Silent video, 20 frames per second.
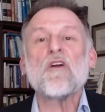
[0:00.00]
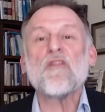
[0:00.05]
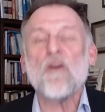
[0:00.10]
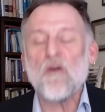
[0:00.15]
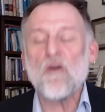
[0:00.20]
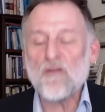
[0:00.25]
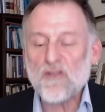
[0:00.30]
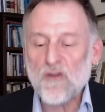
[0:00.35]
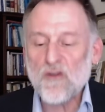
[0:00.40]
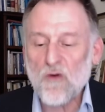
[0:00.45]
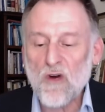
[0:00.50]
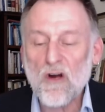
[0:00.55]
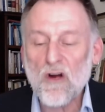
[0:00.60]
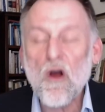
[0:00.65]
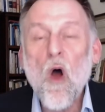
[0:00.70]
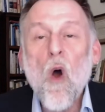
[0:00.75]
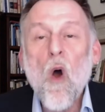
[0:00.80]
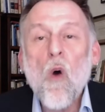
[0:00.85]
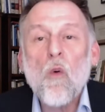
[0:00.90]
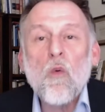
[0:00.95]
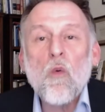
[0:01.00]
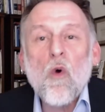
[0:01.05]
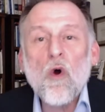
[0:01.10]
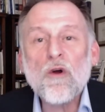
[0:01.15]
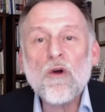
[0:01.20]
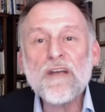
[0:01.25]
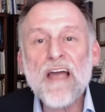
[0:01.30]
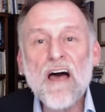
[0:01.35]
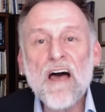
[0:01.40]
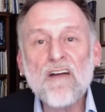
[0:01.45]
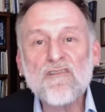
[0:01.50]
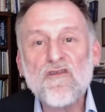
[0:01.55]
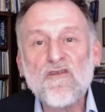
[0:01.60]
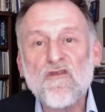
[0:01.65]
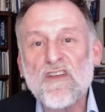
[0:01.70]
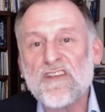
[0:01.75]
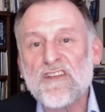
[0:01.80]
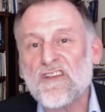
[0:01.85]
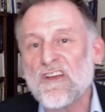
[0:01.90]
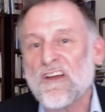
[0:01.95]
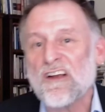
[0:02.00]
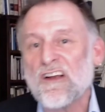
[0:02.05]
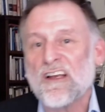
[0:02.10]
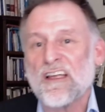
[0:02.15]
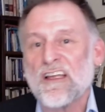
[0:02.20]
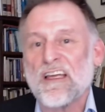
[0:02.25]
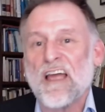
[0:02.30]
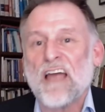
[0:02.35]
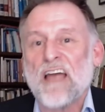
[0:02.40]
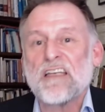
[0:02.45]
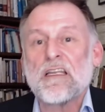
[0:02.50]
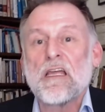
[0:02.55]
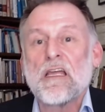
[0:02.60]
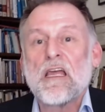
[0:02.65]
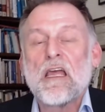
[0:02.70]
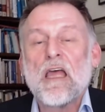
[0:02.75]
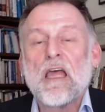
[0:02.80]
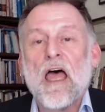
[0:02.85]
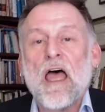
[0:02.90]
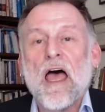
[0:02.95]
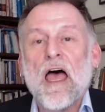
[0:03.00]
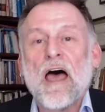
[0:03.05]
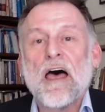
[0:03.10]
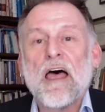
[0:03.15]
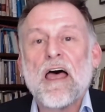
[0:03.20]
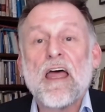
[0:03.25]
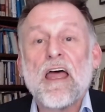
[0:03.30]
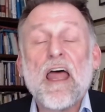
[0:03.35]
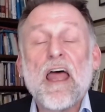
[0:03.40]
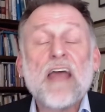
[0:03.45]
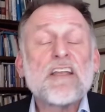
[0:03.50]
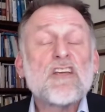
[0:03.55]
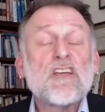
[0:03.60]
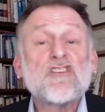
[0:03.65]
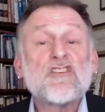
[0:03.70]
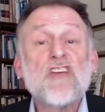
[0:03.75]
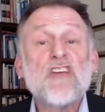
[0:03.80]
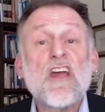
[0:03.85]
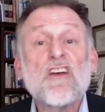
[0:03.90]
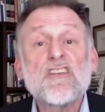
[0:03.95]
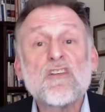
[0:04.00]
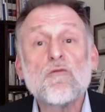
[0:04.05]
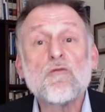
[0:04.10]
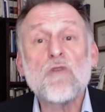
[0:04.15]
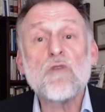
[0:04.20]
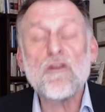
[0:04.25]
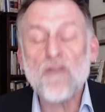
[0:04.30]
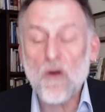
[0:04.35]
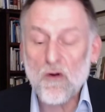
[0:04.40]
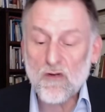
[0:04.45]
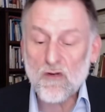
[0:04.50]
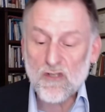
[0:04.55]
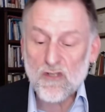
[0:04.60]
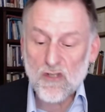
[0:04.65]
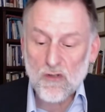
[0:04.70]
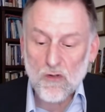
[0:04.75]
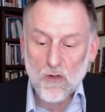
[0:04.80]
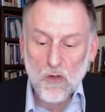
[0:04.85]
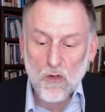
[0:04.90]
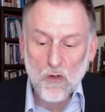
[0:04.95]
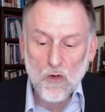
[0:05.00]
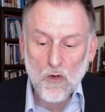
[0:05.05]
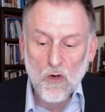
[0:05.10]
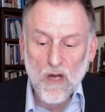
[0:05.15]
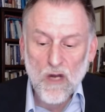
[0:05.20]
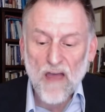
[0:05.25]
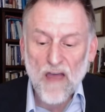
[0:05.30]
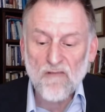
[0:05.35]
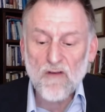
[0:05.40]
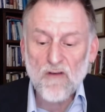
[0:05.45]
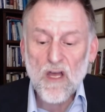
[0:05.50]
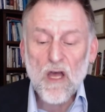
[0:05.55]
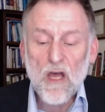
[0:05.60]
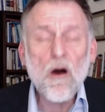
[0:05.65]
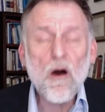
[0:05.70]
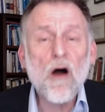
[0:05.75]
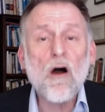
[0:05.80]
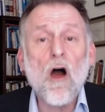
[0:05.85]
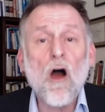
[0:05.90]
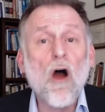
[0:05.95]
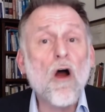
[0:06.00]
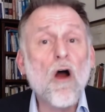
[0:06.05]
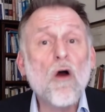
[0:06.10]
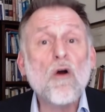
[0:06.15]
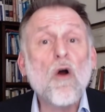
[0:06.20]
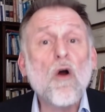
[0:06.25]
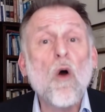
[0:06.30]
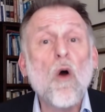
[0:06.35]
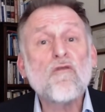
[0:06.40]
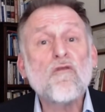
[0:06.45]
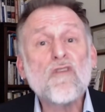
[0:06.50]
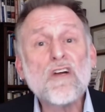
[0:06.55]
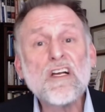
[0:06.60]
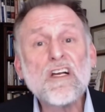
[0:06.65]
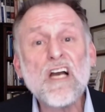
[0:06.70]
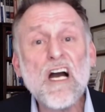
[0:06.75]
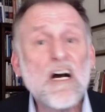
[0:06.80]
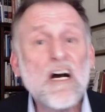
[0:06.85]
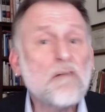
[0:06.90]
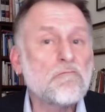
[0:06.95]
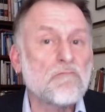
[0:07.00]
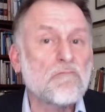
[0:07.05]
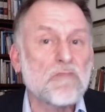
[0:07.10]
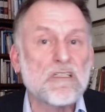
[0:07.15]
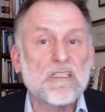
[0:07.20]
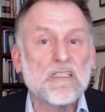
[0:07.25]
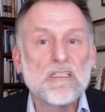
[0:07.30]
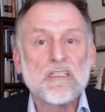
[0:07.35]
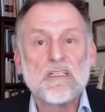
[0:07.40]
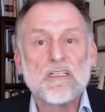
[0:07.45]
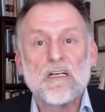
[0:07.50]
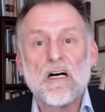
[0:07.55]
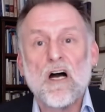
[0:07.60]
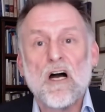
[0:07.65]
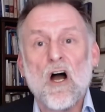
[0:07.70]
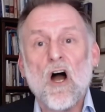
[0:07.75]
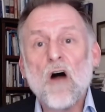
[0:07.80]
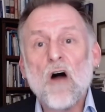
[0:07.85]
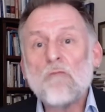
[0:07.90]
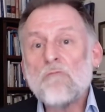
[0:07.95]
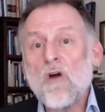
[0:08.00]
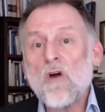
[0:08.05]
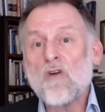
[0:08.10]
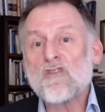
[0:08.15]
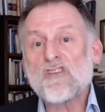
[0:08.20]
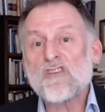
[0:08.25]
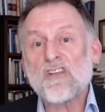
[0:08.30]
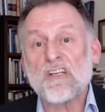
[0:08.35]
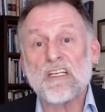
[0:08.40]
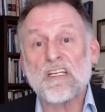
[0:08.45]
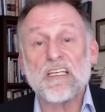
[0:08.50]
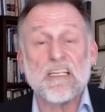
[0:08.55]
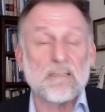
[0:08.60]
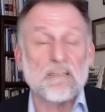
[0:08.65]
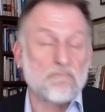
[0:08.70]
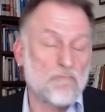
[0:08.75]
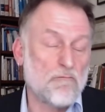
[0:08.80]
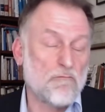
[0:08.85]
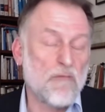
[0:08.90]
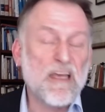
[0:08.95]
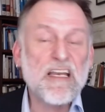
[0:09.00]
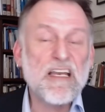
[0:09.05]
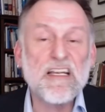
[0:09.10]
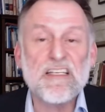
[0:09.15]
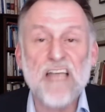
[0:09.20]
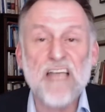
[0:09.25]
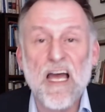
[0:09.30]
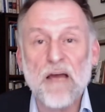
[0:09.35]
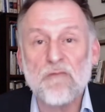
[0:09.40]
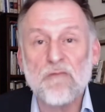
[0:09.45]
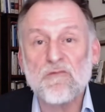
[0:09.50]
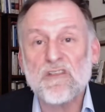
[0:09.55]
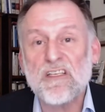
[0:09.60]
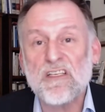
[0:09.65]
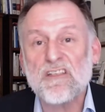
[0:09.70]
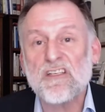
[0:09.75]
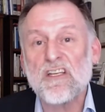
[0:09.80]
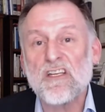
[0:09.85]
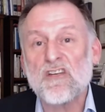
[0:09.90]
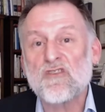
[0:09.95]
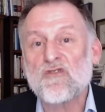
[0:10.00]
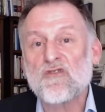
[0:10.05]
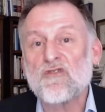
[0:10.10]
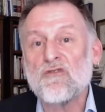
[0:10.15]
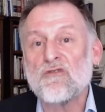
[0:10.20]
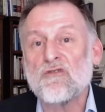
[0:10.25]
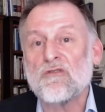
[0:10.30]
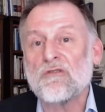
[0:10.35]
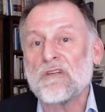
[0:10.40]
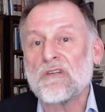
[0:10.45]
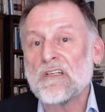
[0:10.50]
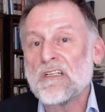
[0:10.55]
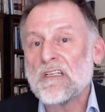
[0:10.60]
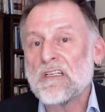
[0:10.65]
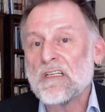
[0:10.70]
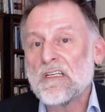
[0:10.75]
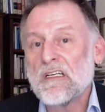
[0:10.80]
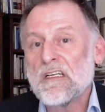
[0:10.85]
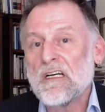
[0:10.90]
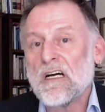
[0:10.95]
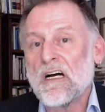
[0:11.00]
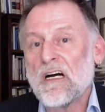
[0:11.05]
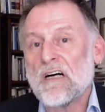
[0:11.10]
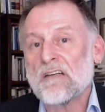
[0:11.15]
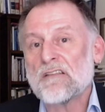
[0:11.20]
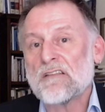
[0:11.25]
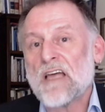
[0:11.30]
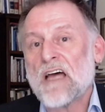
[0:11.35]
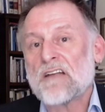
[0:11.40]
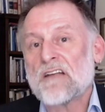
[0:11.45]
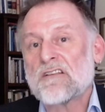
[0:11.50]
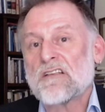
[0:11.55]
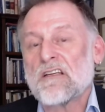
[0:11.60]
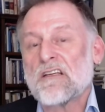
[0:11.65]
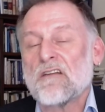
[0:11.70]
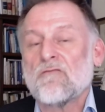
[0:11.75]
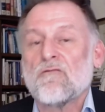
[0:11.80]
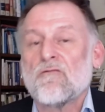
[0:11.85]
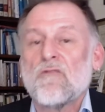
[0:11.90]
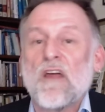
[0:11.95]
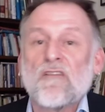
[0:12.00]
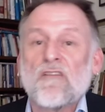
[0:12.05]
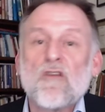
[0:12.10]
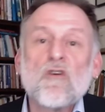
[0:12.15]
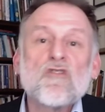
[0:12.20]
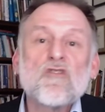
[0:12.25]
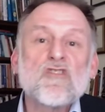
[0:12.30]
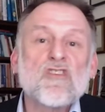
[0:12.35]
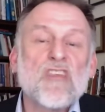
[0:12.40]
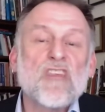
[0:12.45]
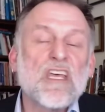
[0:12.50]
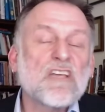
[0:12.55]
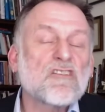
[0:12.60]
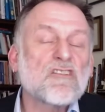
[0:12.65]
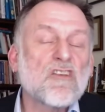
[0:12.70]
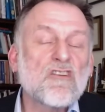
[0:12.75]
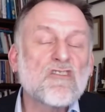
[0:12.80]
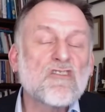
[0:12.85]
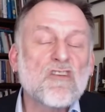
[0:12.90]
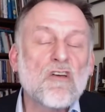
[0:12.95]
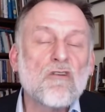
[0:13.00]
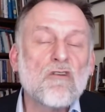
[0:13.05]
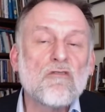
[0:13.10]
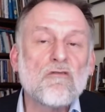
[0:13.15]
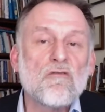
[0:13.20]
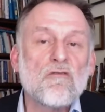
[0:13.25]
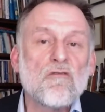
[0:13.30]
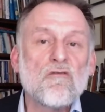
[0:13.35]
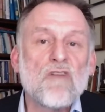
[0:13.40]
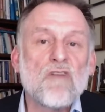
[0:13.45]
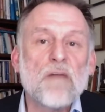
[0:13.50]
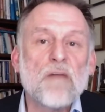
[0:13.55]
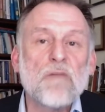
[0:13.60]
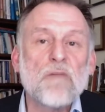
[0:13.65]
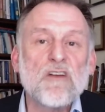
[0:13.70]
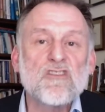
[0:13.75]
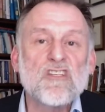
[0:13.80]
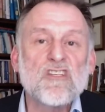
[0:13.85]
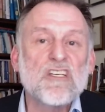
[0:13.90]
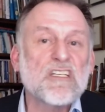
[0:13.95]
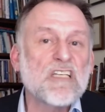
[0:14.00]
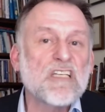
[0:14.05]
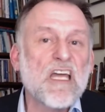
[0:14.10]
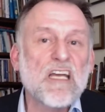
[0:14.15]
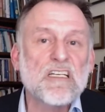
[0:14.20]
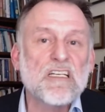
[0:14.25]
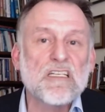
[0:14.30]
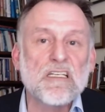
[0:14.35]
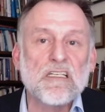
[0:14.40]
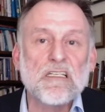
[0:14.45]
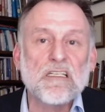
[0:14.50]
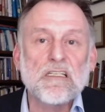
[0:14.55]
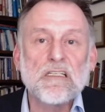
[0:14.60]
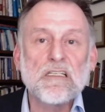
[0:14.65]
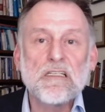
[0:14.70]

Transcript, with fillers: with those who are worn out physically and and he shares it with those who, who have uh, are overcome emotionally and many times isn't it true uh, that uh, that those things are so very much connected